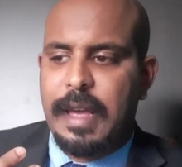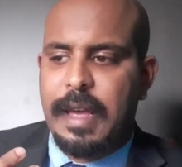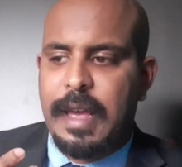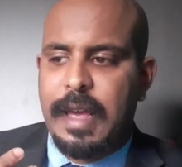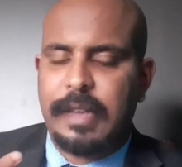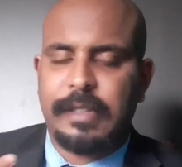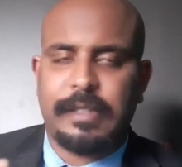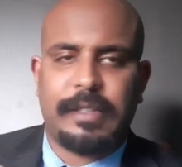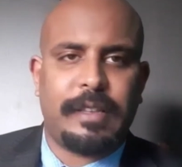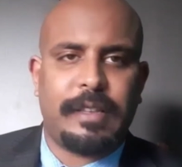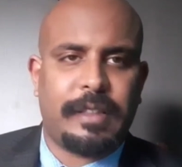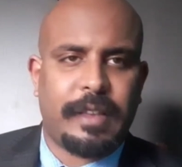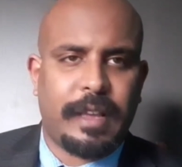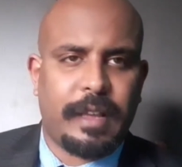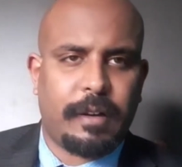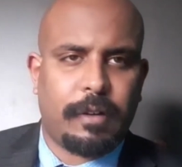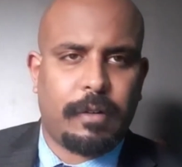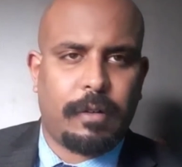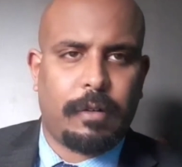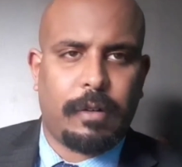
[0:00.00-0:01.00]

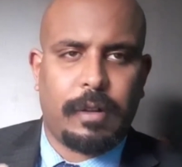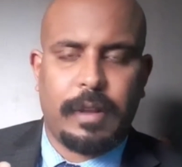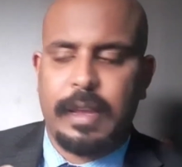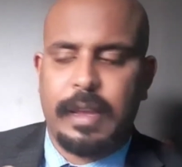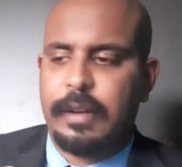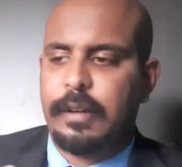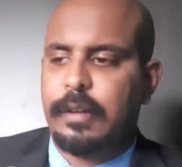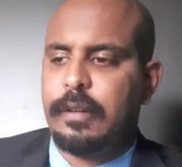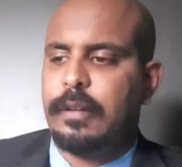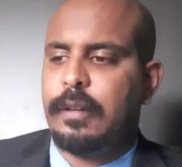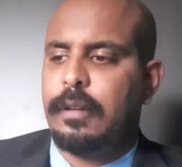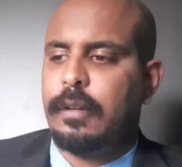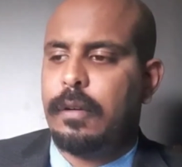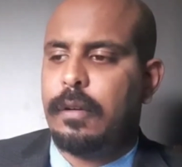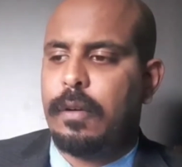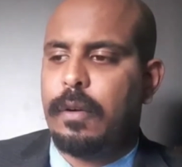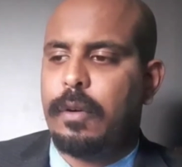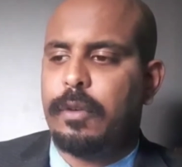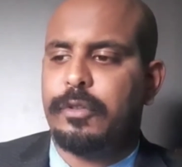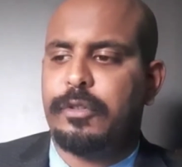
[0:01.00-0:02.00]
antithetical, and
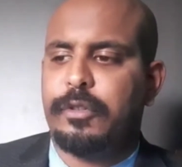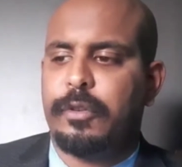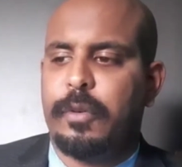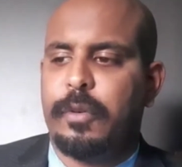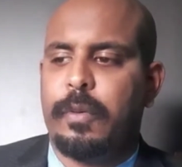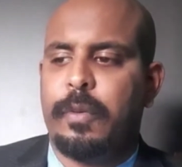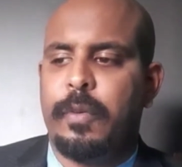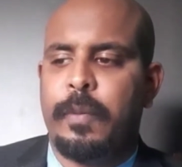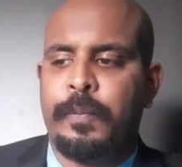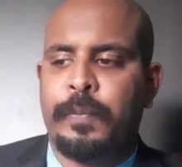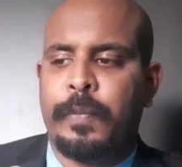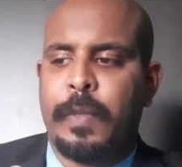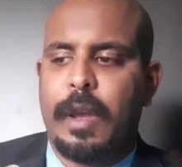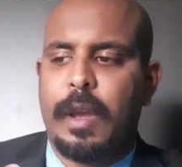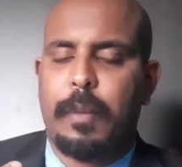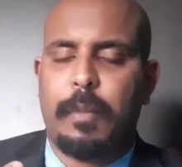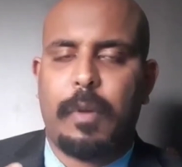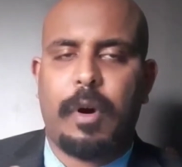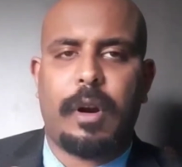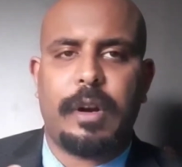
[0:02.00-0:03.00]
also
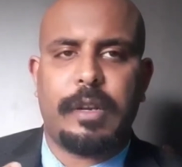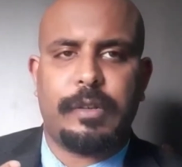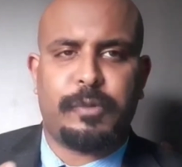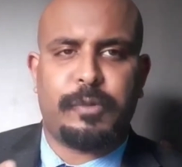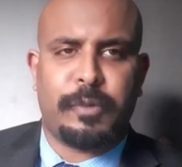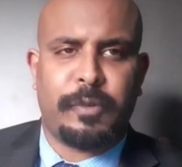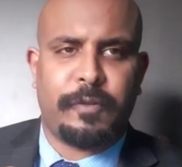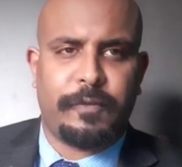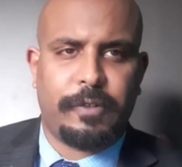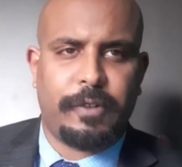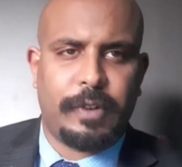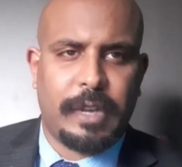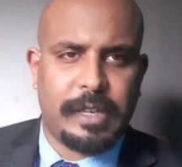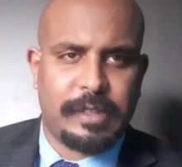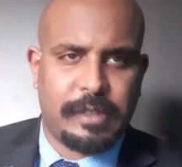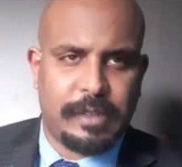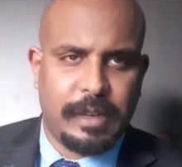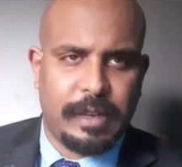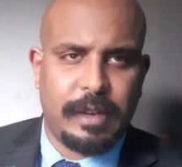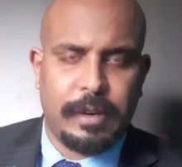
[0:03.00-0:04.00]
Amharas were viewed
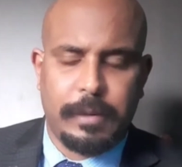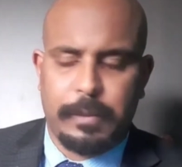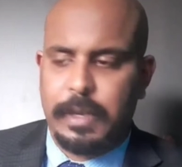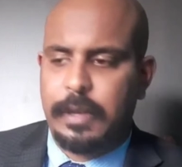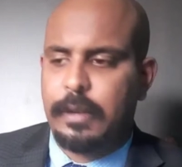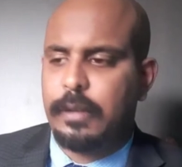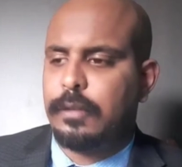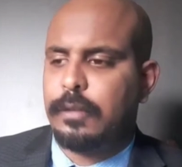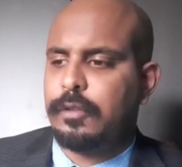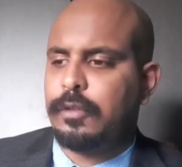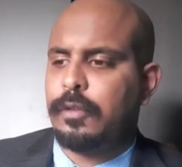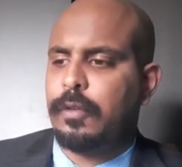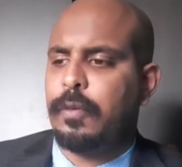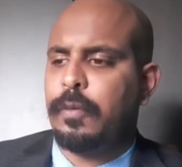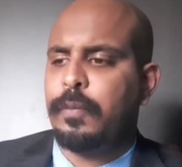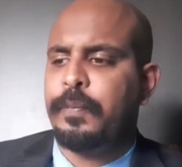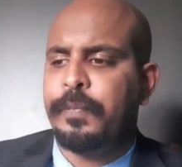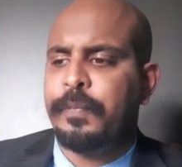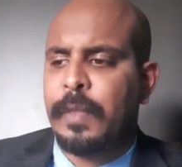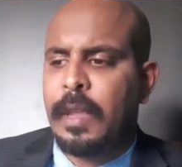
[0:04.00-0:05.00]
as the enemy. So
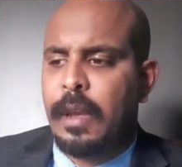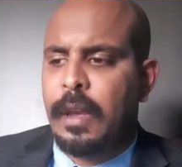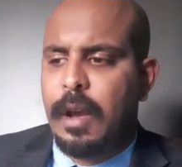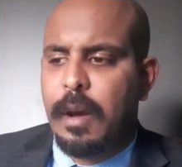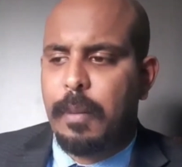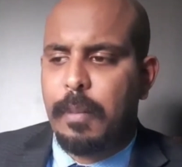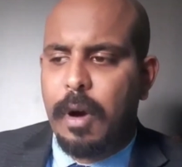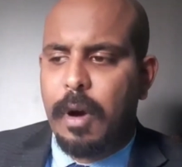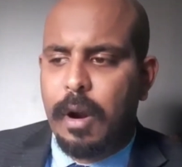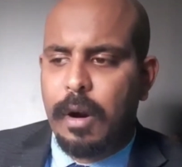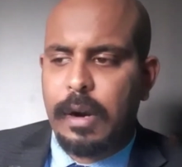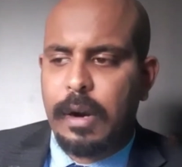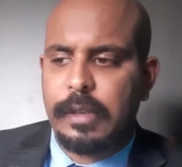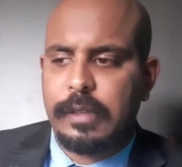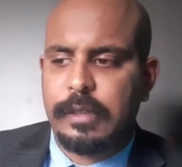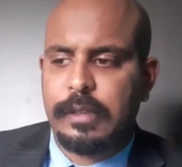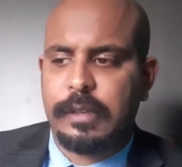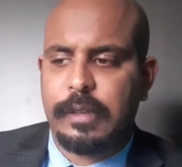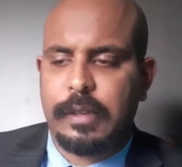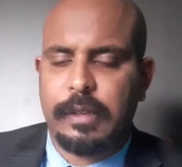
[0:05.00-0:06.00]

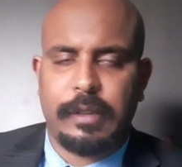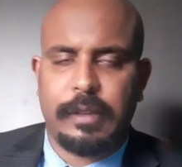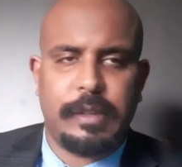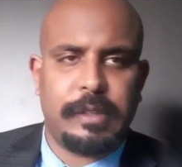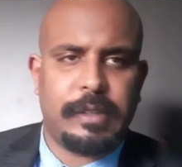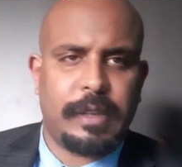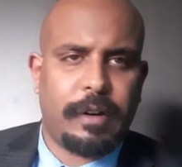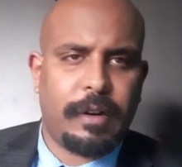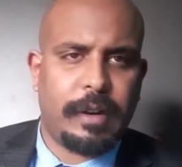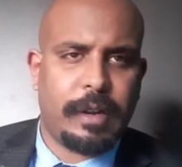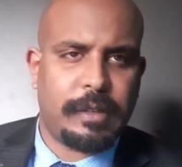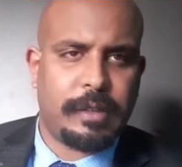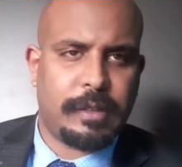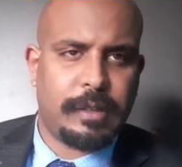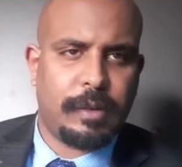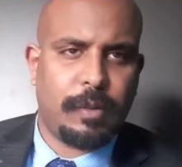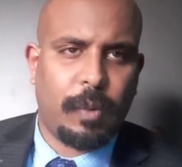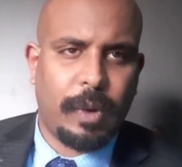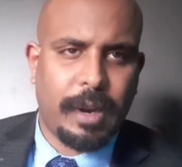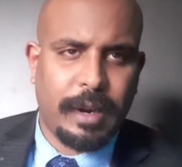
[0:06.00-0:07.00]
Amharas in these areas,
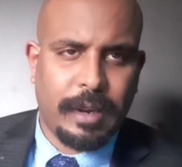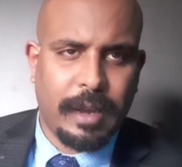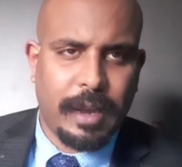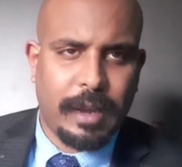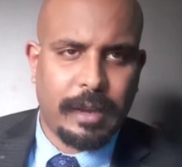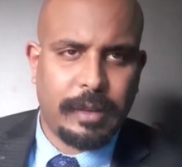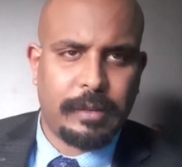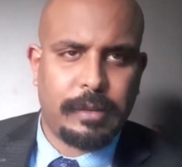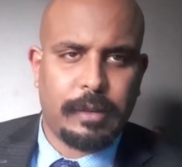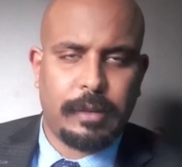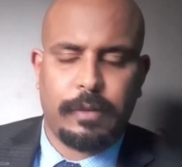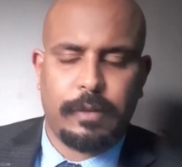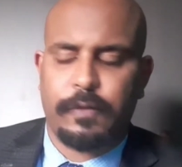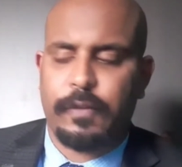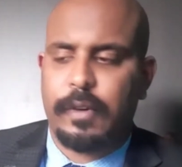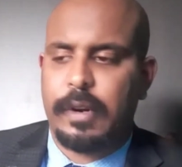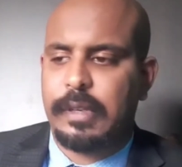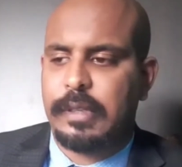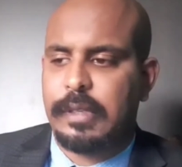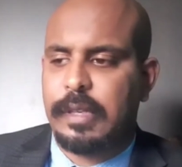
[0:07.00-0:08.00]
in Welkite,
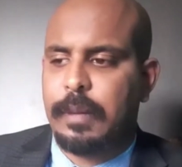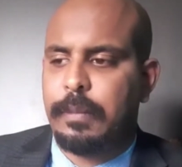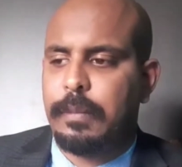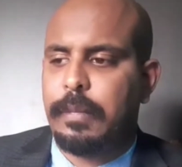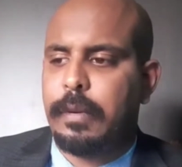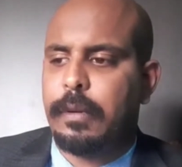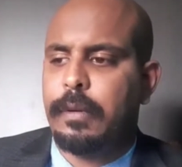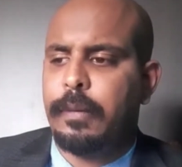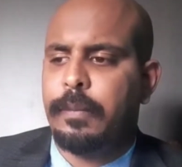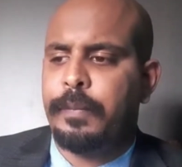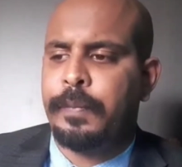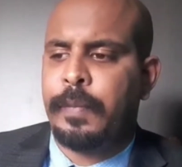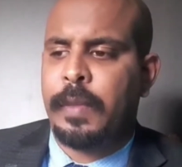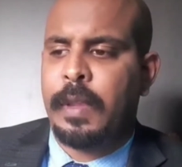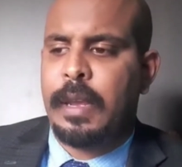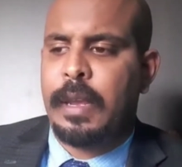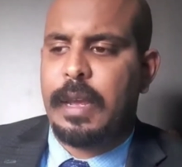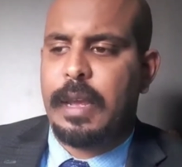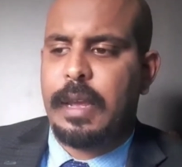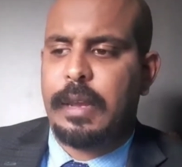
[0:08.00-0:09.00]
for example,
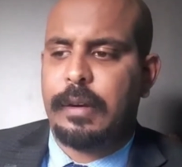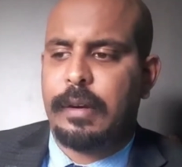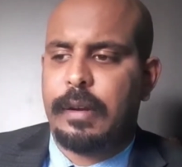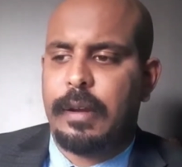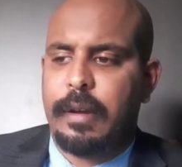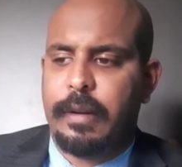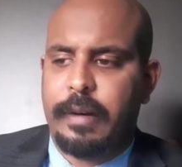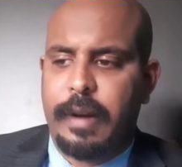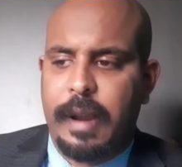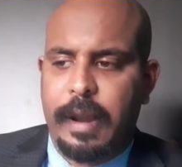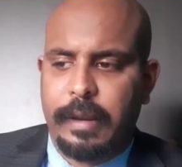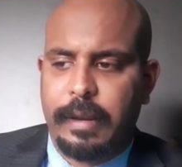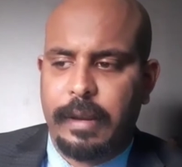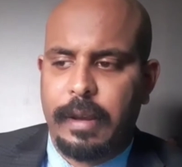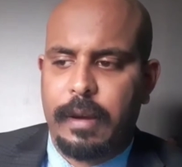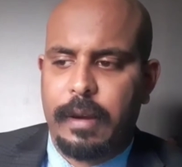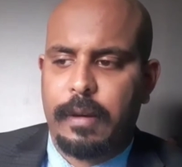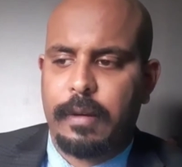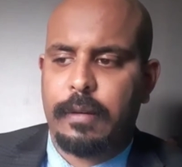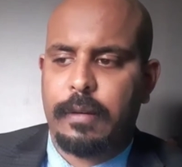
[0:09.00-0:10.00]
and
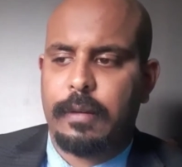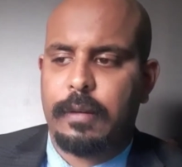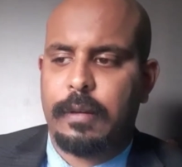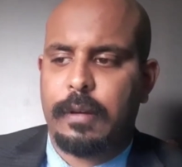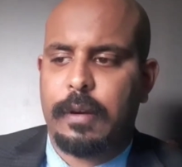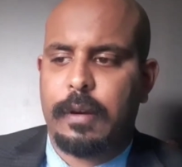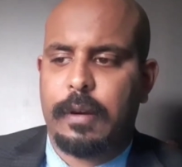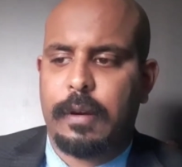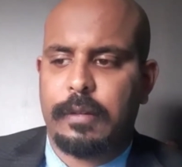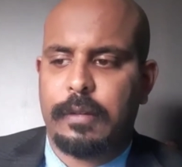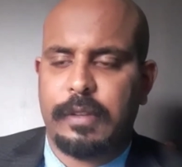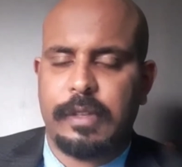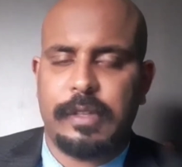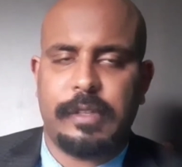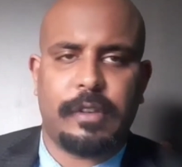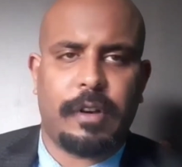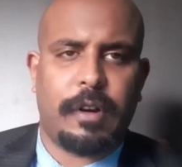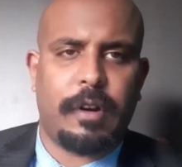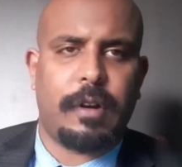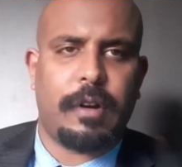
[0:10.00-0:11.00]
Raya,
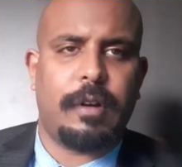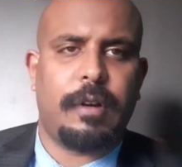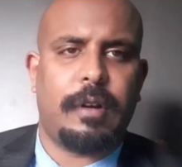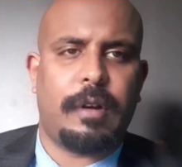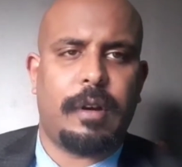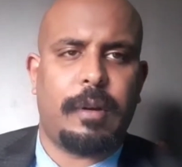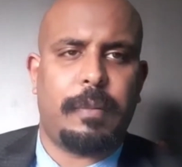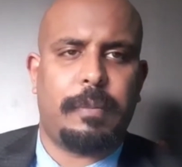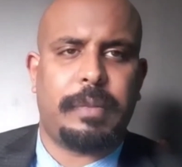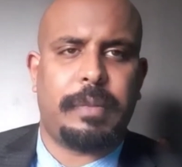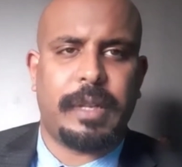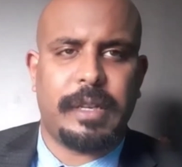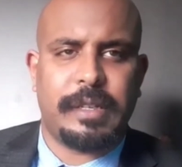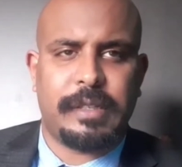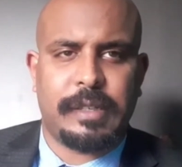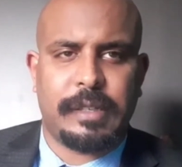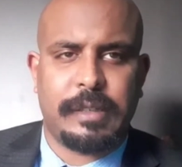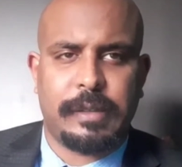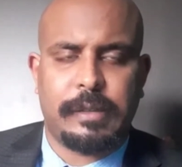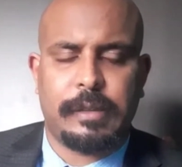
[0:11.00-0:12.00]
these are
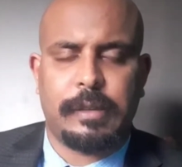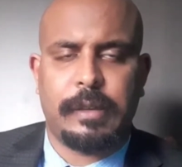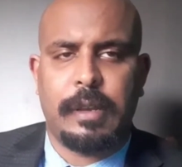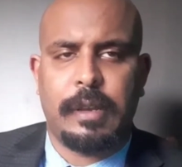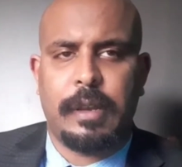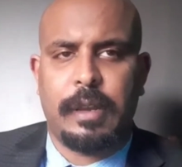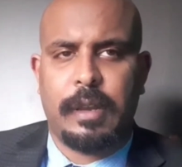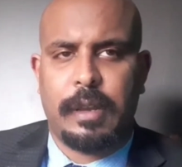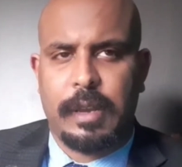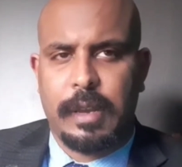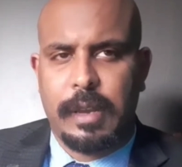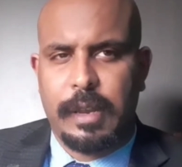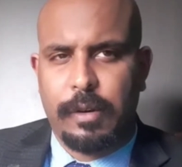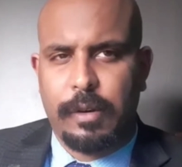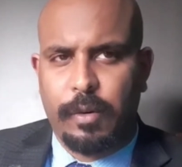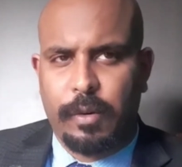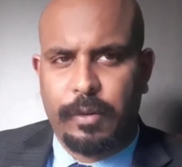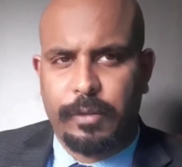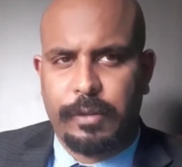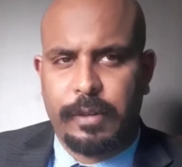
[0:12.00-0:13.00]
places in
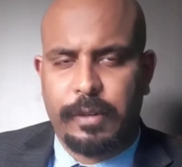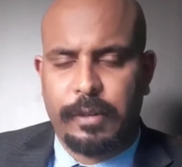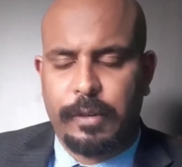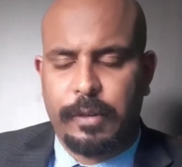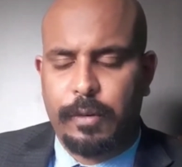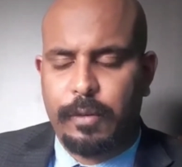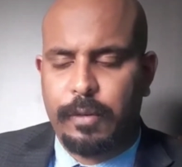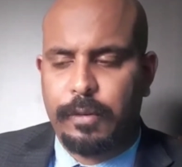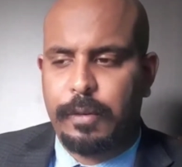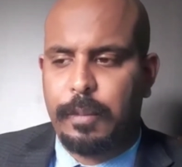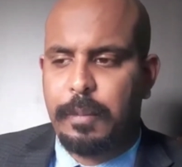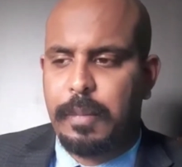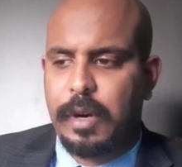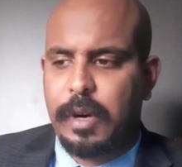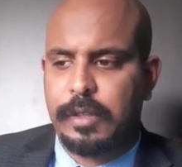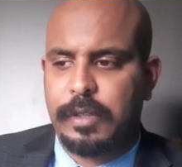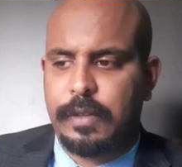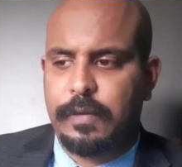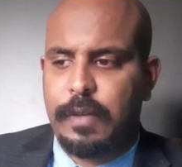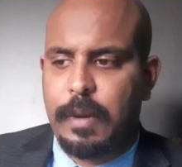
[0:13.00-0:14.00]
the northern
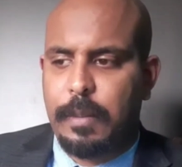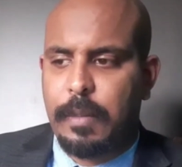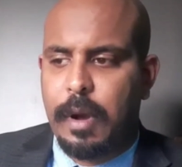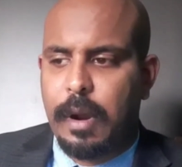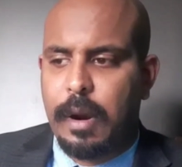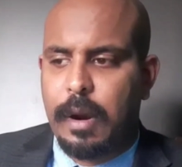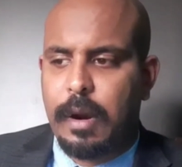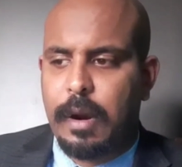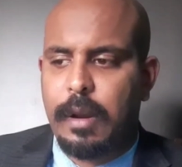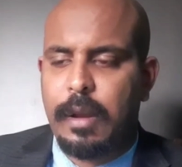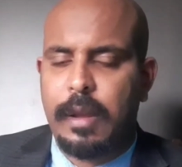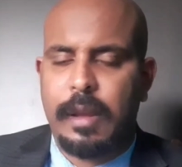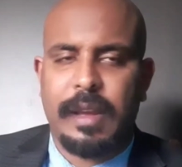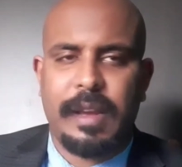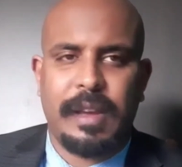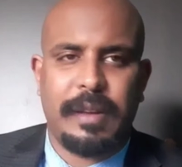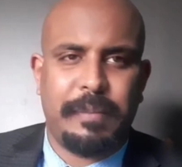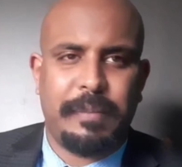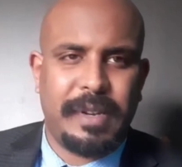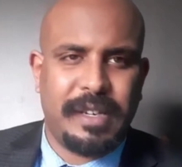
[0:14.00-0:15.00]
parts of Amhara,
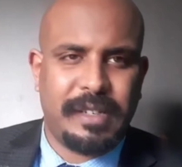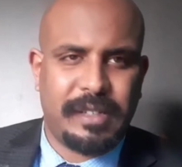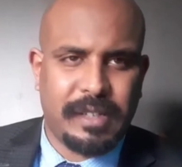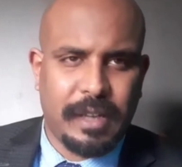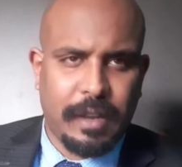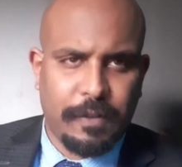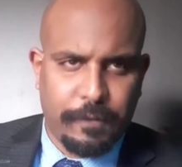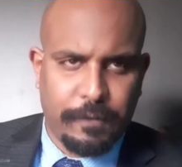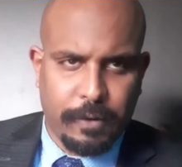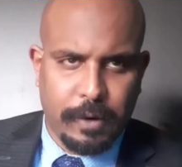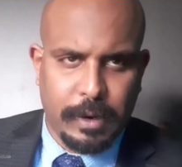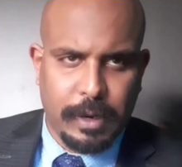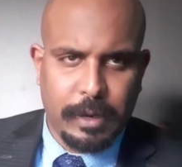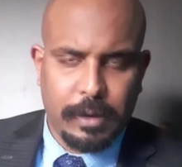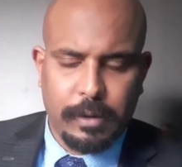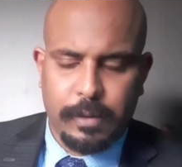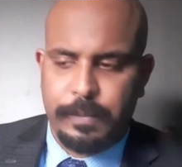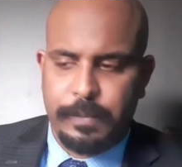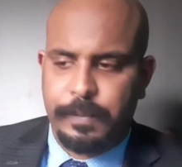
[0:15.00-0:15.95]
had been suffering